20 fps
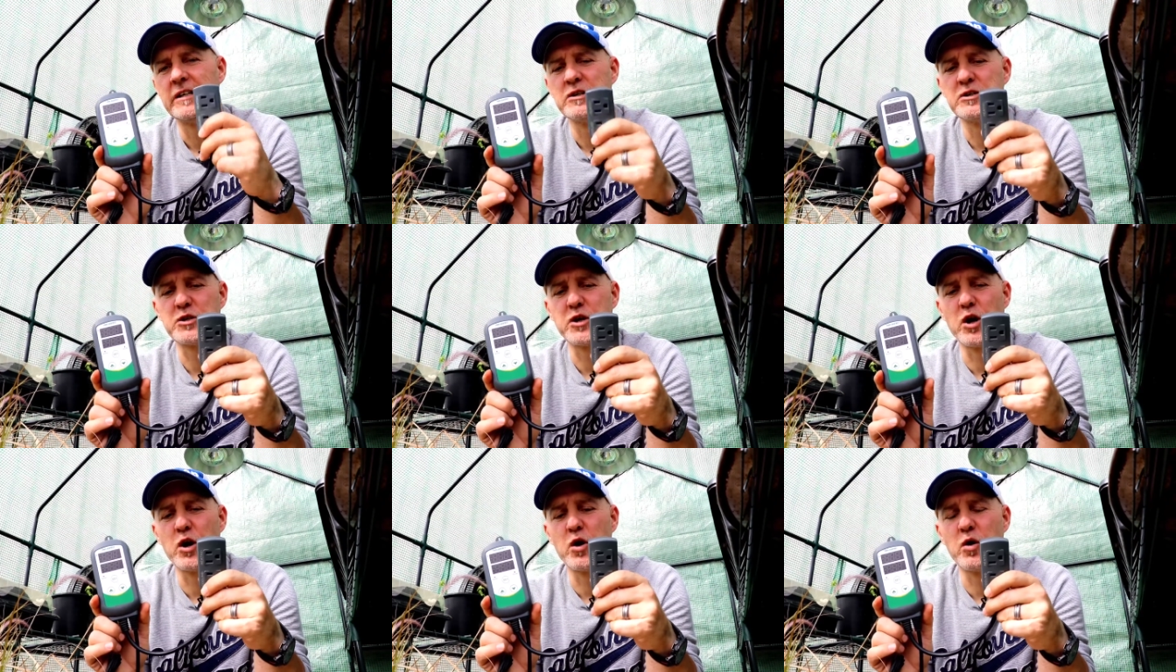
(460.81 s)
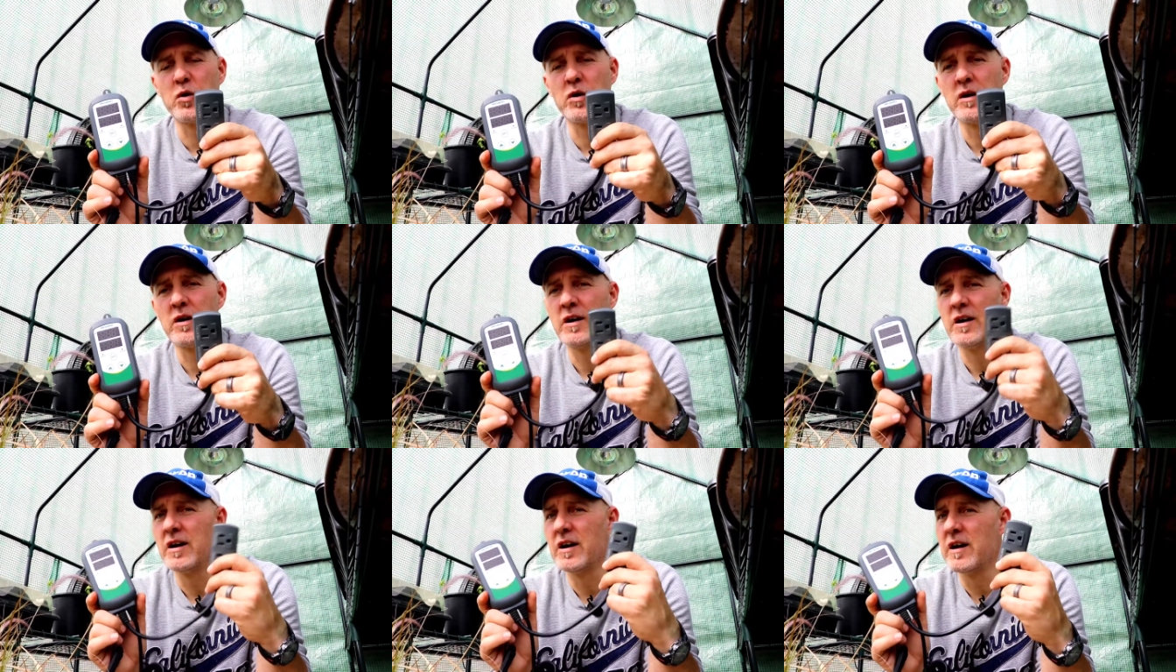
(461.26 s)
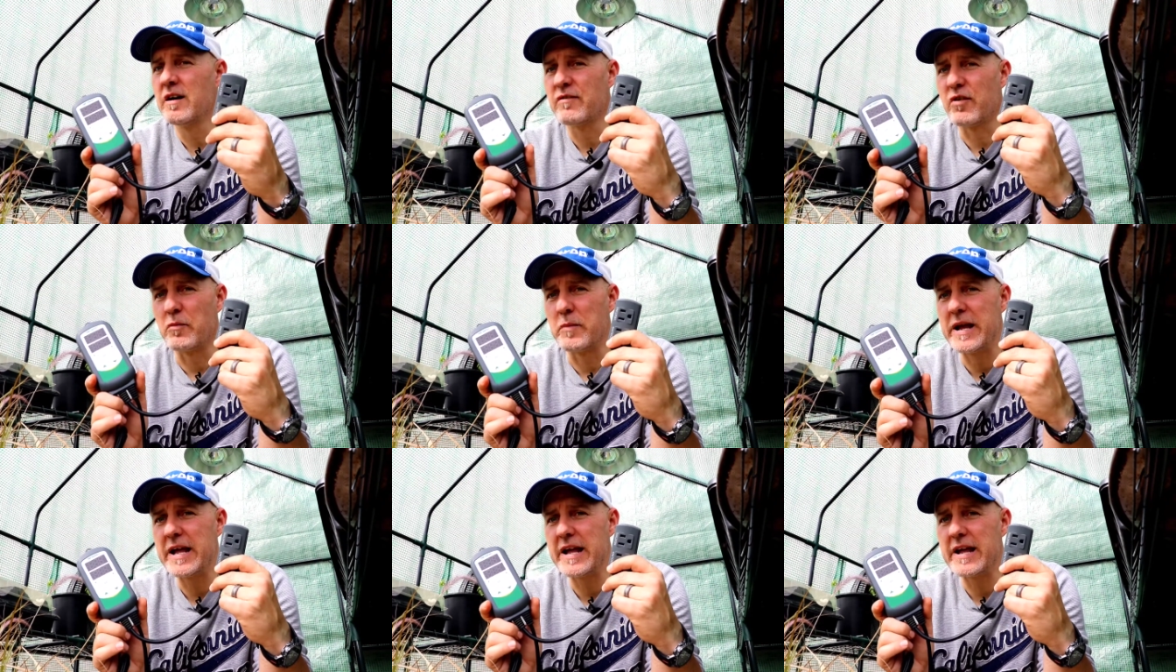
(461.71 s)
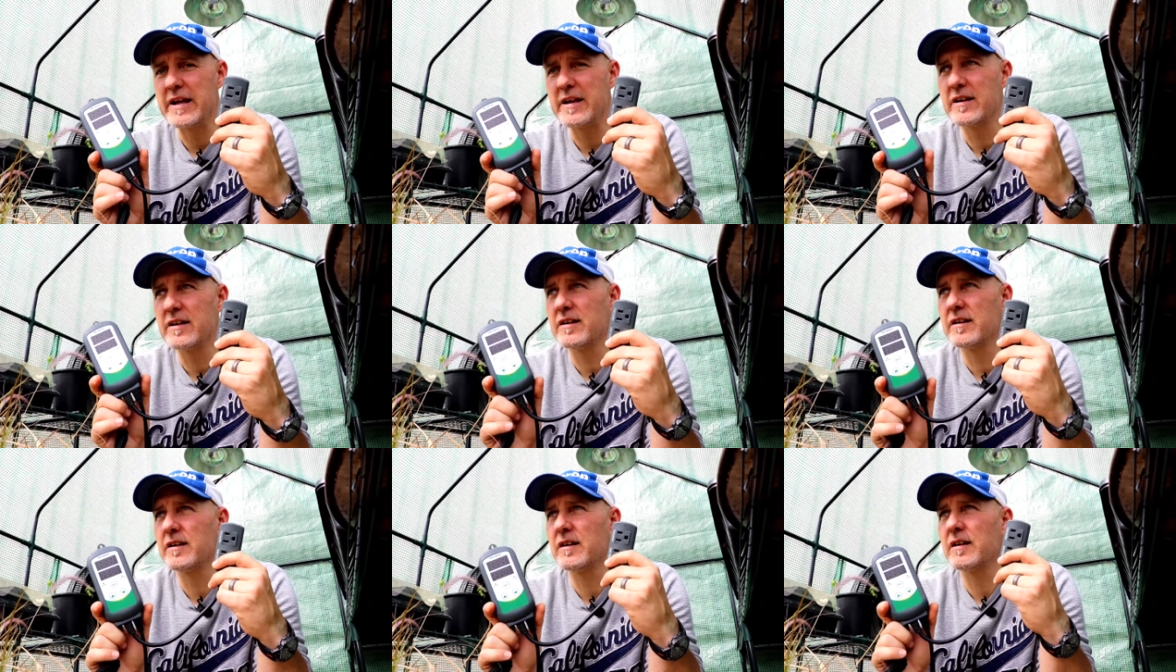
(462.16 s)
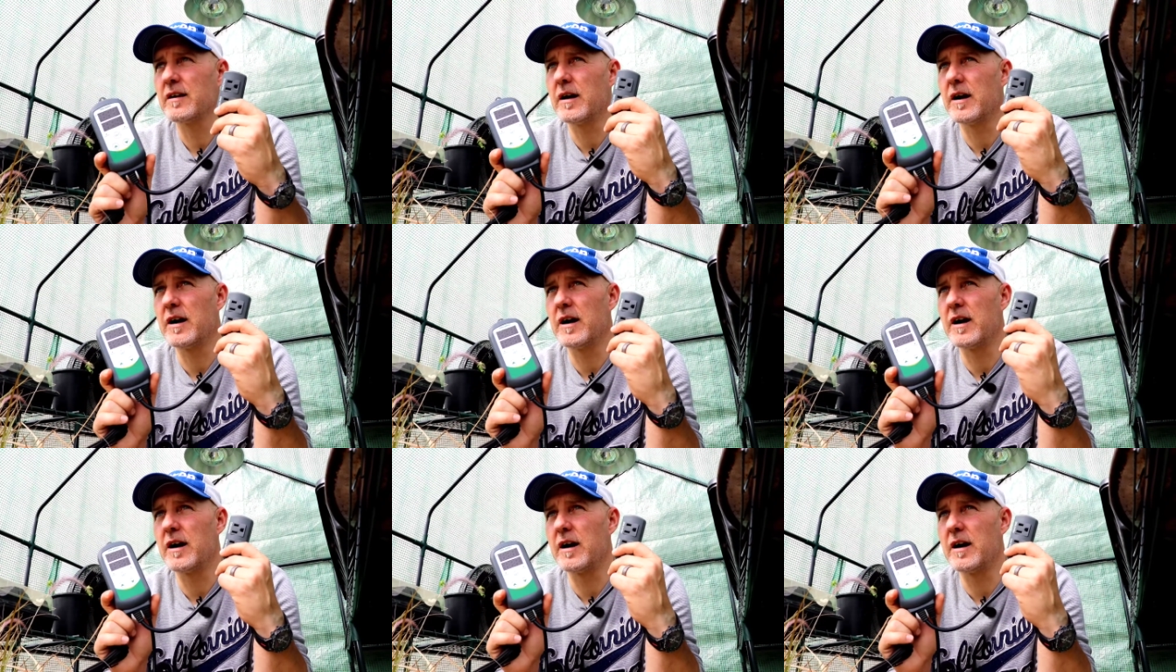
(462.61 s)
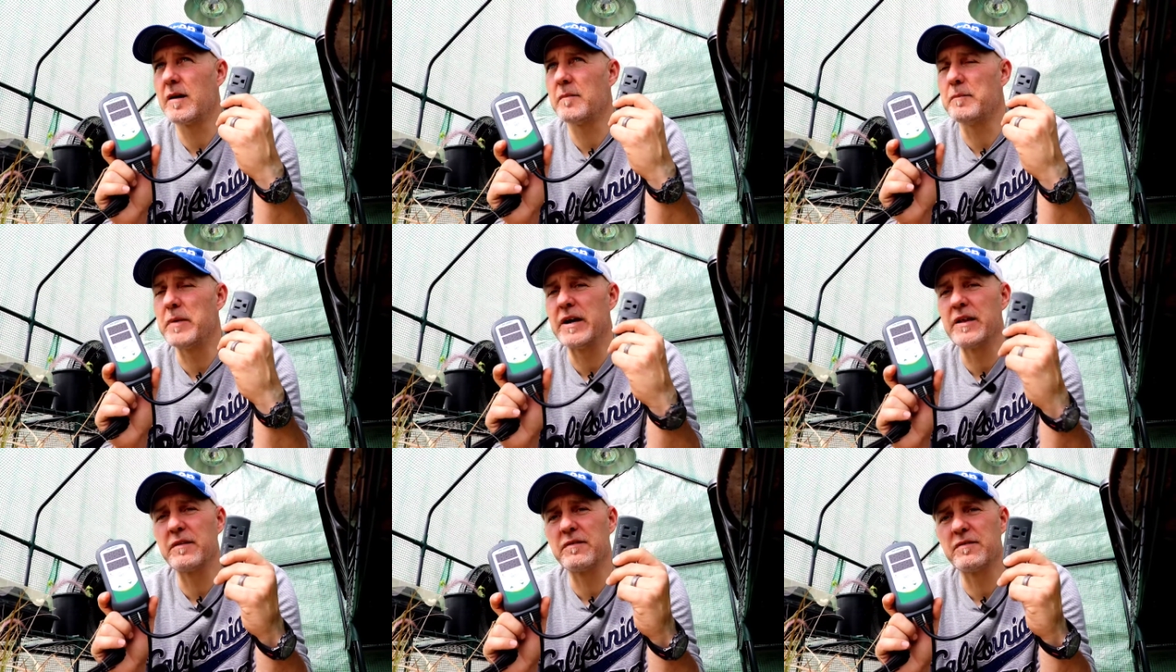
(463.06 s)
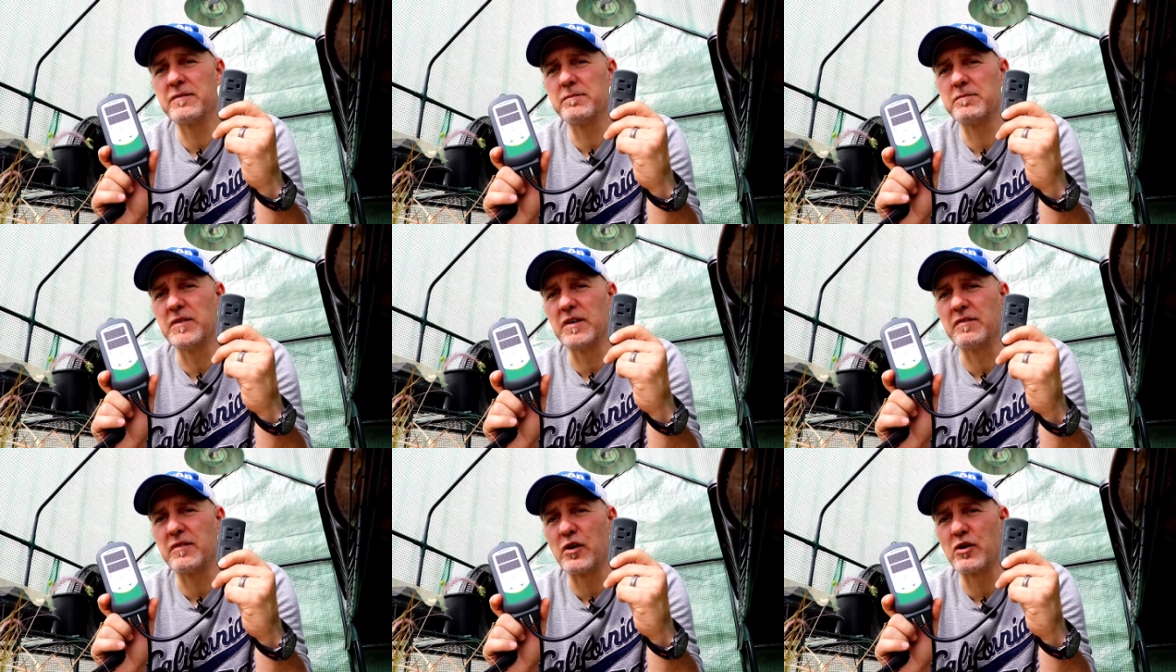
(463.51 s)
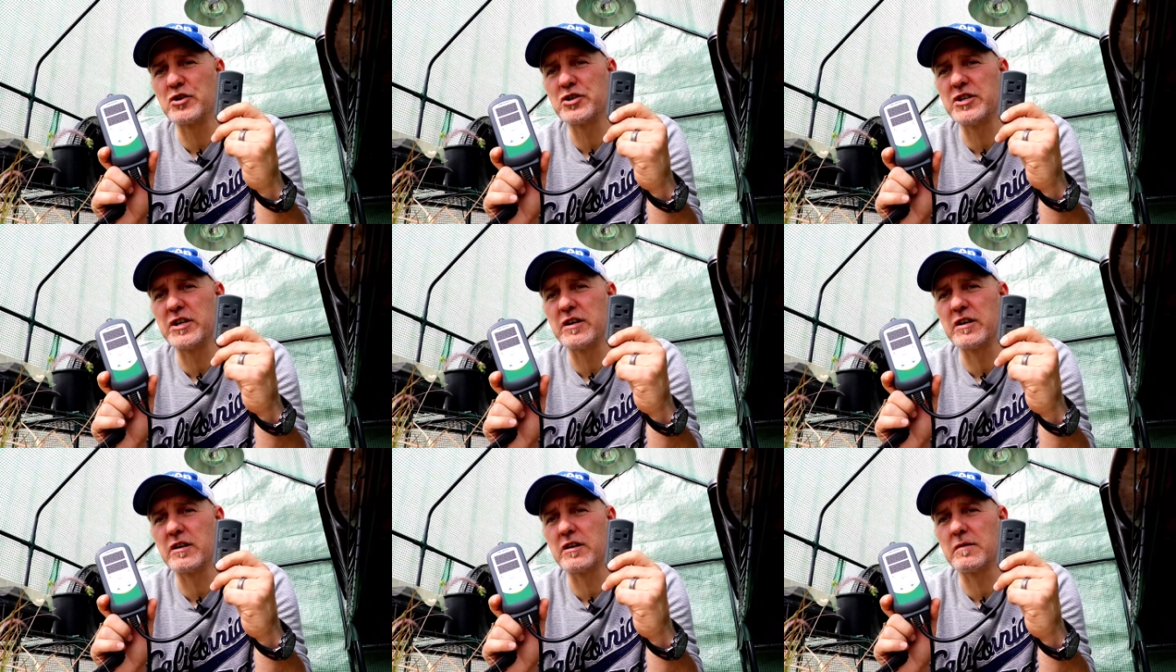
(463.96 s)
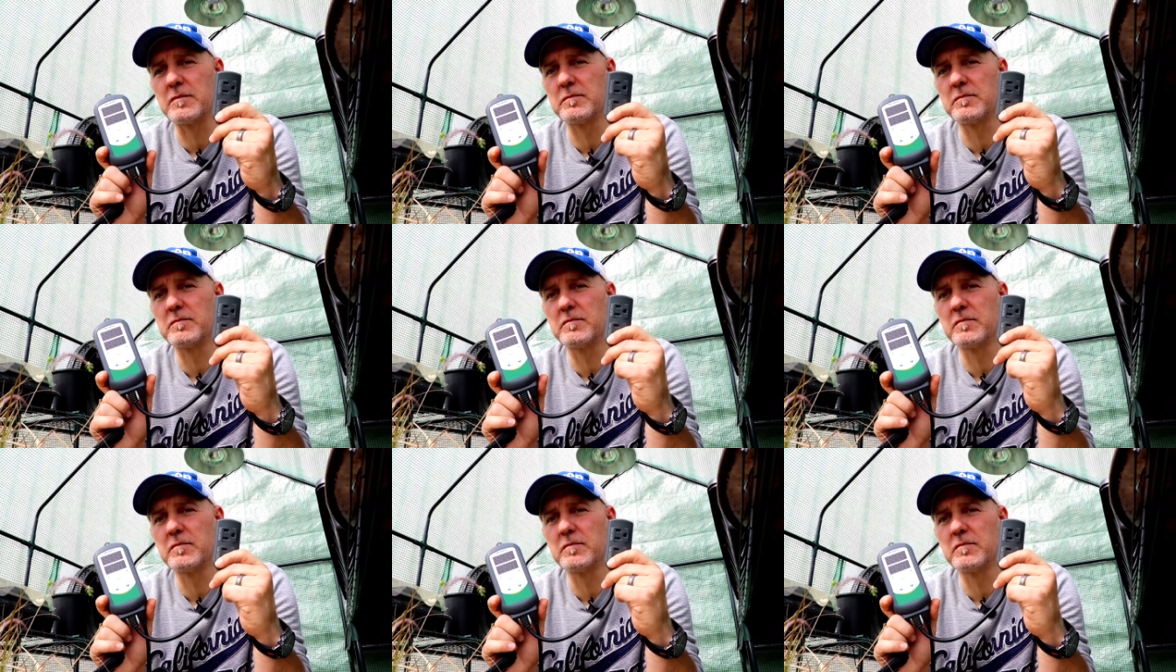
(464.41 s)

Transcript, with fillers: So for me, uh, being the first year